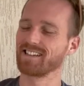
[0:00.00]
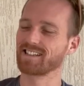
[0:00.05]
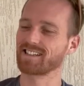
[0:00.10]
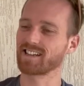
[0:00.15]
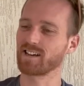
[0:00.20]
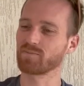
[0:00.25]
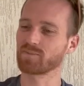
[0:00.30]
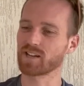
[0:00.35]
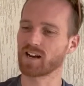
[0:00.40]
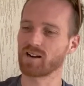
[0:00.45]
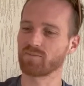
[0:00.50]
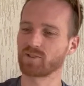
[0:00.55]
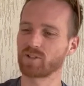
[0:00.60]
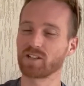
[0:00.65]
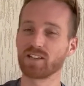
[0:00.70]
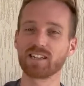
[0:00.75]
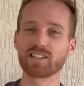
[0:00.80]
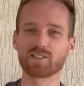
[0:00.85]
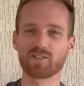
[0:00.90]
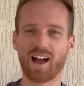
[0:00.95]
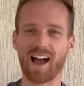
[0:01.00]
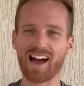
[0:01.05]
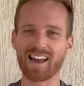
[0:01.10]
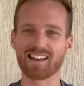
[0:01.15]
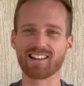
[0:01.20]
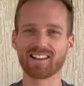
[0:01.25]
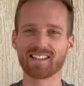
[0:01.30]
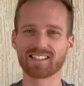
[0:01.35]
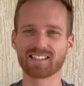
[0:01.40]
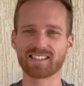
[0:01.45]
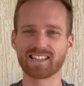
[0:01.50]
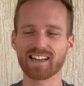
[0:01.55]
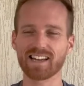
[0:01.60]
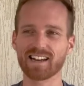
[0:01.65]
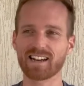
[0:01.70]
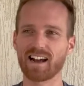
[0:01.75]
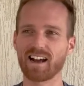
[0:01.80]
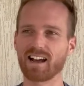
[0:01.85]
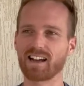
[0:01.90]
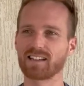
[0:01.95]
sometimes she needs to analyze the
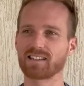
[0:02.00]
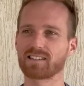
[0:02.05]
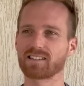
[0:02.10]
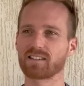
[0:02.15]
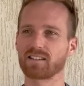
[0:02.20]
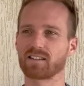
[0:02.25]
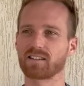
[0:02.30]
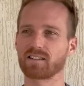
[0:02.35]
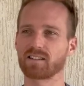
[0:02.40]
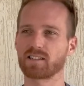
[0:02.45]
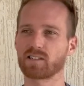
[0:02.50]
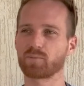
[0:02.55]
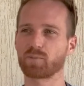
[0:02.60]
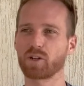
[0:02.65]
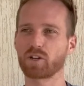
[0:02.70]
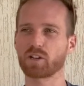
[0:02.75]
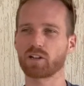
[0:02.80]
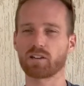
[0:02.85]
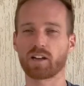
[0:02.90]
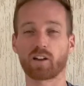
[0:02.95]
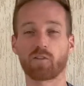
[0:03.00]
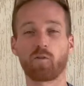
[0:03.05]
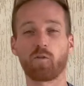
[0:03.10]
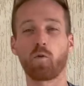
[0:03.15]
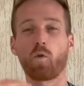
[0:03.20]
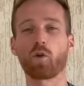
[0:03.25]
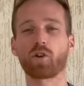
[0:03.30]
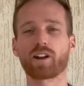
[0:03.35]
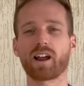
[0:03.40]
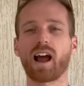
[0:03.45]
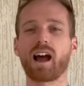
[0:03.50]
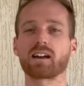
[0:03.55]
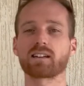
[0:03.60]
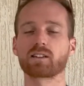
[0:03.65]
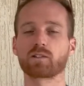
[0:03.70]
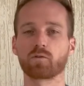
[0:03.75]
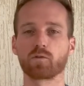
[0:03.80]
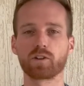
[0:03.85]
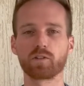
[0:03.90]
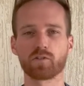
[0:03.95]
data and especially like
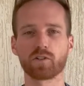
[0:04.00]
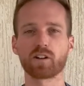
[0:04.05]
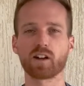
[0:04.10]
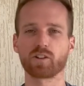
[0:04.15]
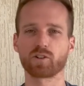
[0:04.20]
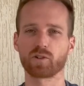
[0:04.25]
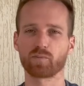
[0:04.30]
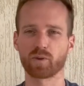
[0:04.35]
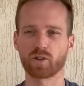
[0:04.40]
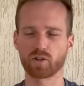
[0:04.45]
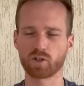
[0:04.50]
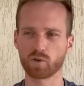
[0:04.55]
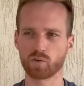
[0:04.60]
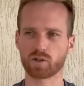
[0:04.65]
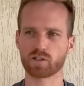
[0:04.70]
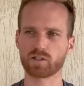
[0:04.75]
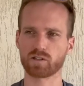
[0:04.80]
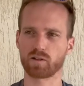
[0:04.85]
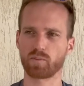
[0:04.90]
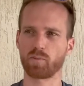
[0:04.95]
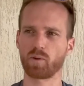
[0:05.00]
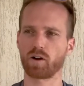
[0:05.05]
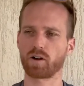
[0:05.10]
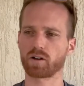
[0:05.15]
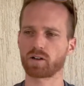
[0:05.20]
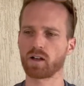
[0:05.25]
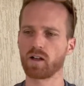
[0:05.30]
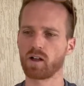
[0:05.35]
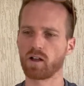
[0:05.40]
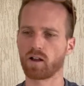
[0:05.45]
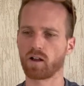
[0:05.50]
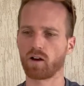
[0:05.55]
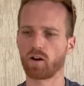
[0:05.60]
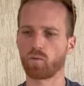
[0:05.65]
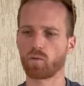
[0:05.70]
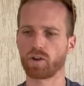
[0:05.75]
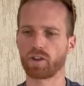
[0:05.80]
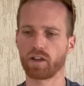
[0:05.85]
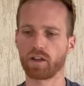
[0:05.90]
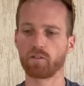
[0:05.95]
forecasts for different countries, because she works in the part
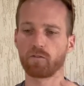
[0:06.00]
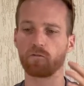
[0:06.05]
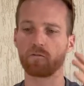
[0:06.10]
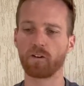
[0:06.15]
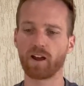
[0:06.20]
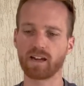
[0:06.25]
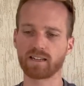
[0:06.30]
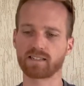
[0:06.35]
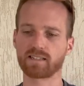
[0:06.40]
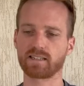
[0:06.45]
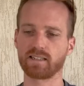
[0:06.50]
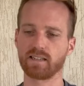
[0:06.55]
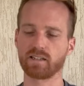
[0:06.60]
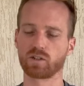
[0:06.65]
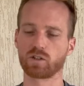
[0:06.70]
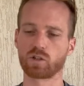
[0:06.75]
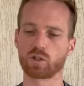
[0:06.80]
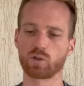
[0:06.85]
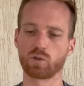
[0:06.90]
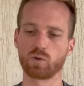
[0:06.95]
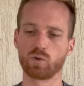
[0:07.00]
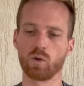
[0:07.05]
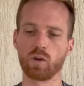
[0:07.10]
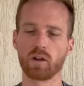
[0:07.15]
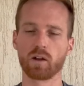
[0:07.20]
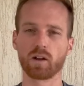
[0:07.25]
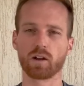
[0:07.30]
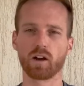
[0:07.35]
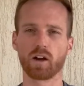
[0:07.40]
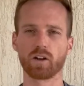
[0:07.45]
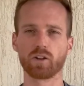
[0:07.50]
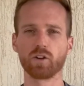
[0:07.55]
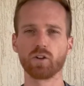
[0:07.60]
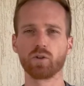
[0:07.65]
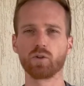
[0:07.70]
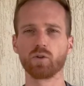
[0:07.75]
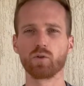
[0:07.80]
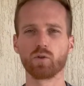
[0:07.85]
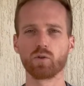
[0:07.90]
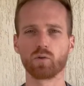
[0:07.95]
where they invest into
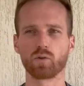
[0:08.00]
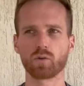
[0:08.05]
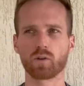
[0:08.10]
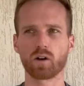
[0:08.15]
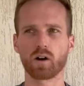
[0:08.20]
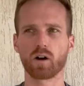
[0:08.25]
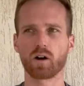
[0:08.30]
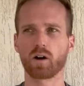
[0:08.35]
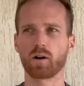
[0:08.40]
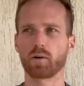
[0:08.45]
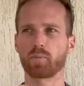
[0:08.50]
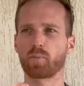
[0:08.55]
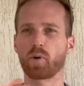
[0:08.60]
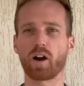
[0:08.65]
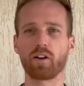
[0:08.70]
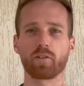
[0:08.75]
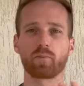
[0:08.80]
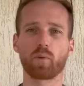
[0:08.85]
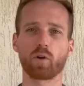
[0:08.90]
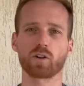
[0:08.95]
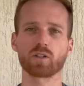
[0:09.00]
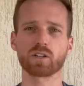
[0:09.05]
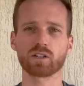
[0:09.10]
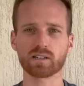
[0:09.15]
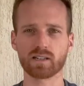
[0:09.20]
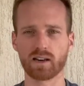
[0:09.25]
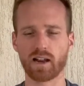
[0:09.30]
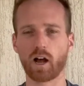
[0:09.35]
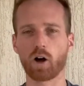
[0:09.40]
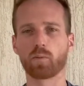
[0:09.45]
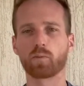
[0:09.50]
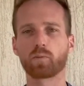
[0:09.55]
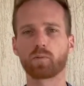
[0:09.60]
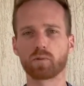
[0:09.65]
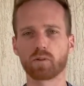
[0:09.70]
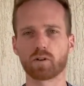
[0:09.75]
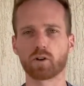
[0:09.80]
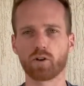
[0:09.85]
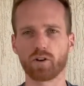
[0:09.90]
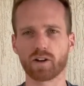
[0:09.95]
new private projects and help
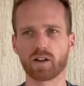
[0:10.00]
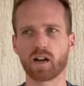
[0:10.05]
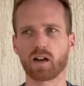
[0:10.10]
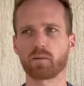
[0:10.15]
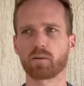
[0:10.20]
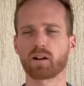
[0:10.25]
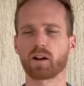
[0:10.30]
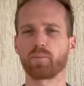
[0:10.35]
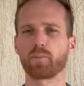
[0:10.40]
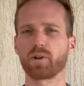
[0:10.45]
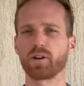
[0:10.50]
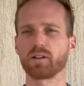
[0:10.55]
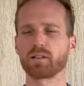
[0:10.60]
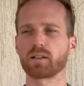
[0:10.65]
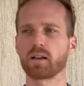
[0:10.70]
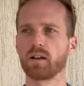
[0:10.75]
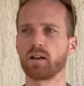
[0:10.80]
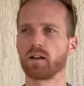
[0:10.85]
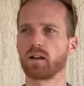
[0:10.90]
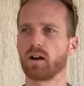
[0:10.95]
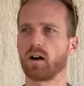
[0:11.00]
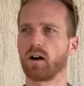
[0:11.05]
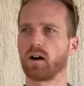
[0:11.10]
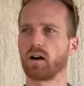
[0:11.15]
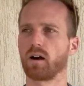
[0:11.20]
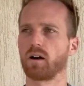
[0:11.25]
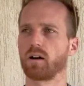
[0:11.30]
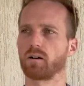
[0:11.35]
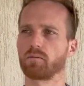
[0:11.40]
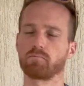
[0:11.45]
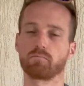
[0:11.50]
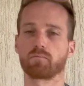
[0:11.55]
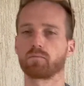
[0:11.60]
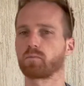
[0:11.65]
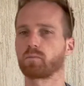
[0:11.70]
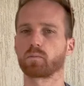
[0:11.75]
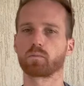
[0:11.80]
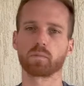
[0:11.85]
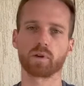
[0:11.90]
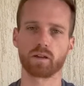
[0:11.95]
growing companies
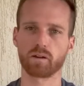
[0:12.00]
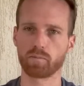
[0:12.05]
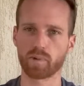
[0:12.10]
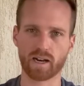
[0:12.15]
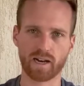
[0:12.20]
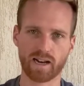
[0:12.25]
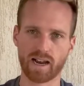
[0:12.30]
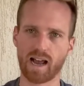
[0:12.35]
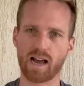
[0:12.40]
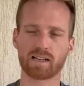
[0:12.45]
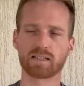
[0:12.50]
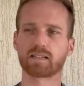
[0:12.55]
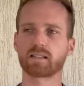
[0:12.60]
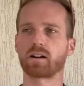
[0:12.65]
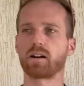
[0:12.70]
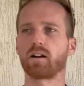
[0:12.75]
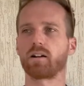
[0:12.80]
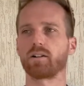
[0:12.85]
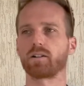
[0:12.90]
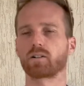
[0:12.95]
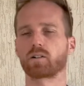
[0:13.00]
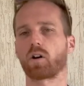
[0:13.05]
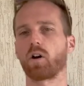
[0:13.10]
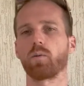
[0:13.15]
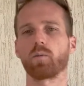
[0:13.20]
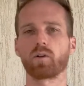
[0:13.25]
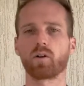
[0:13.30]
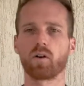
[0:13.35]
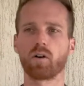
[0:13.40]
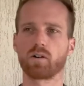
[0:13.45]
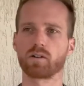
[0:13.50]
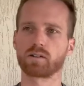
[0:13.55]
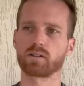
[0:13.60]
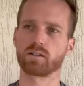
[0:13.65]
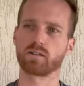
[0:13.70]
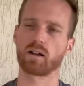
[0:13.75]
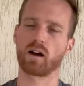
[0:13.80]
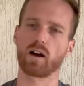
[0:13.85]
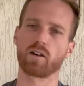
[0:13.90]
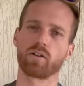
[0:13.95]
in Madagascar and Comoros
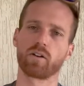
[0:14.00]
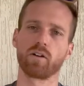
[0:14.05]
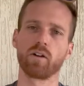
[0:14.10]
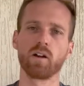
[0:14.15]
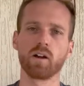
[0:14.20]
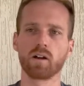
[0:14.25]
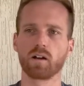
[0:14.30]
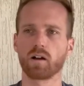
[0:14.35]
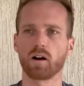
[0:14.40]
and other